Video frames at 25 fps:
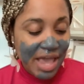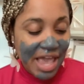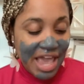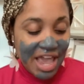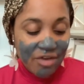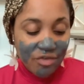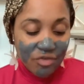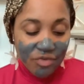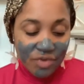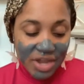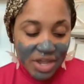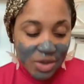
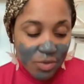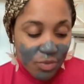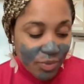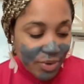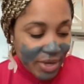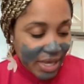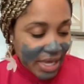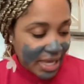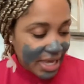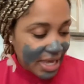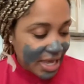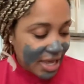every
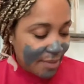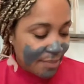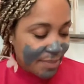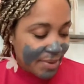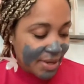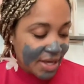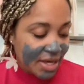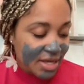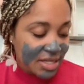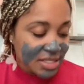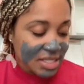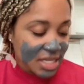week
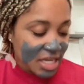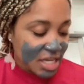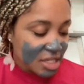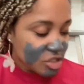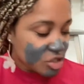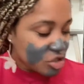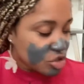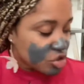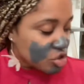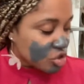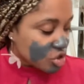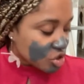because
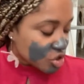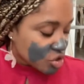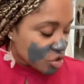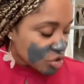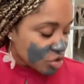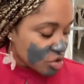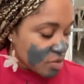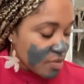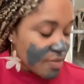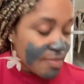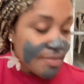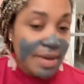it's
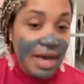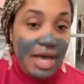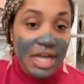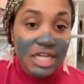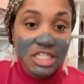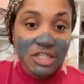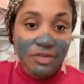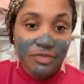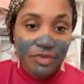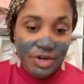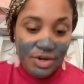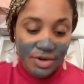too
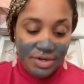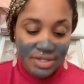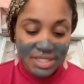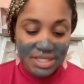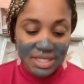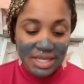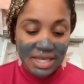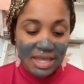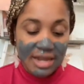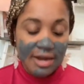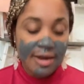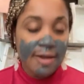much for your
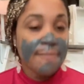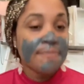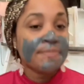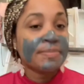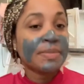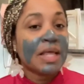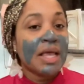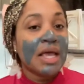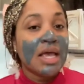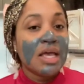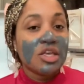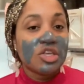skin.
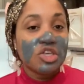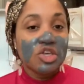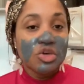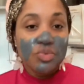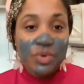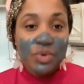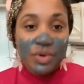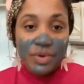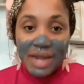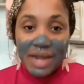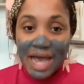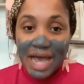You
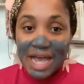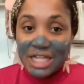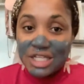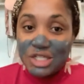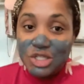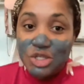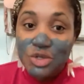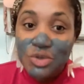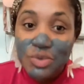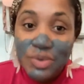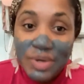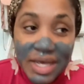will not
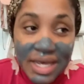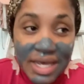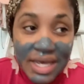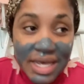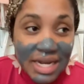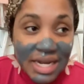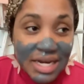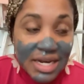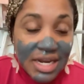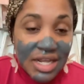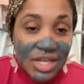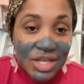do
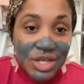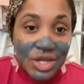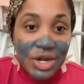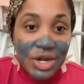it,